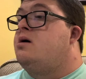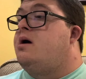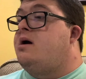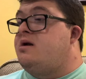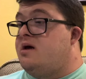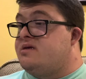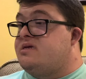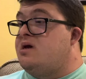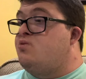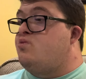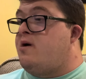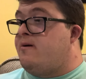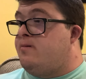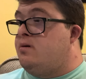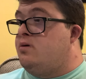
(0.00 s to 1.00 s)
NXT
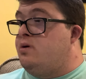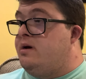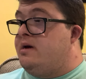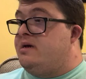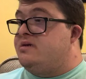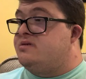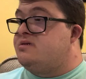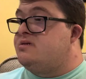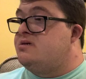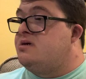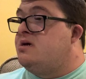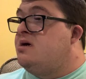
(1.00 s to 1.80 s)
referees.